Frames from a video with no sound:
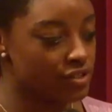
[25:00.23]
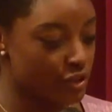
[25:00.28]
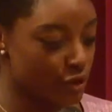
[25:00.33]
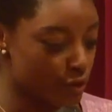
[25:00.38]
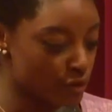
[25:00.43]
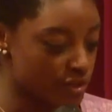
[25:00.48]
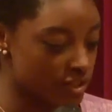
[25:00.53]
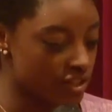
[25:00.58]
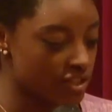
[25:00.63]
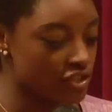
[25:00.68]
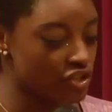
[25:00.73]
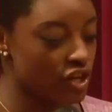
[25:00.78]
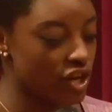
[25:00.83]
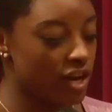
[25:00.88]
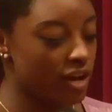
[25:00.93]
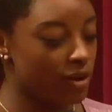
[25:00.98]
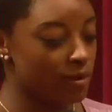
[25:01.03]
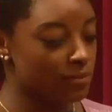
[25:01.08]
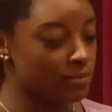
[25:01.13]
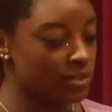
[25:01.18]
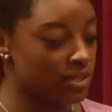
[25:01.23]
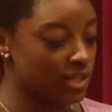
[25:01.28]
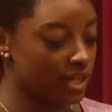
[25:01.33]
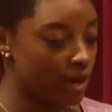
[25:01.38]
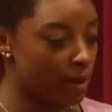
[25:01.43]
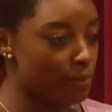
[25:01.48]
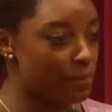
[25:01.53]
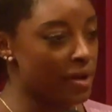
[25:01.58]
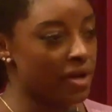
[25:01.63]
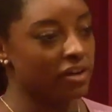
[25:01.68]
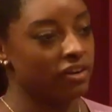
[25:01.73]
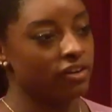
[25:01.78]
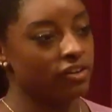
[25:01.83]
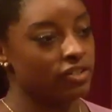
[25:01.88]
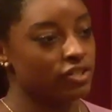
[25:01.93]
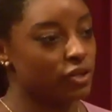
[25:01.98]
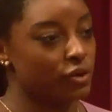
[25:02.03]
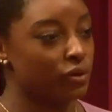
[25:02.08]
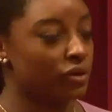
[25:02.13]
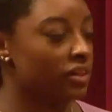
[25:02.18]
to go into the gym, to get better,
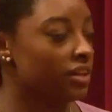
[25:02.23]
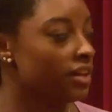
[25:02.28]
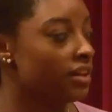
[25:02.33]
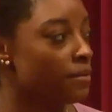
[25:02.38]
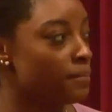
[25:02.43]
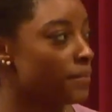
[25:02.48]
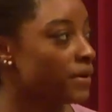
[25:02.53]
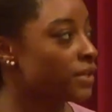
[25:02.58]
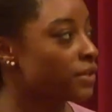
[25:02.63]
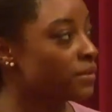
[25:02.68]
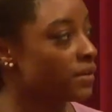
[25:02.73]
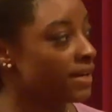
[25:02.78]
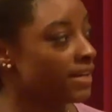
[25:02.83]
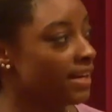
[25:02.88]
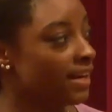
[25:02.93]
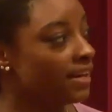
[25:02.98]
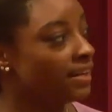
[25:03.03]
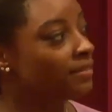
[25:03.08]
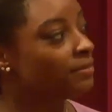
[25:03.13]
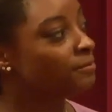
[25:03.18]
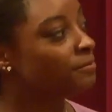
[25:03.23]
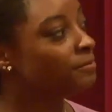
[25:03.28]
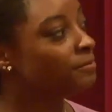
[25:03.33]
to go to the Olympics one day.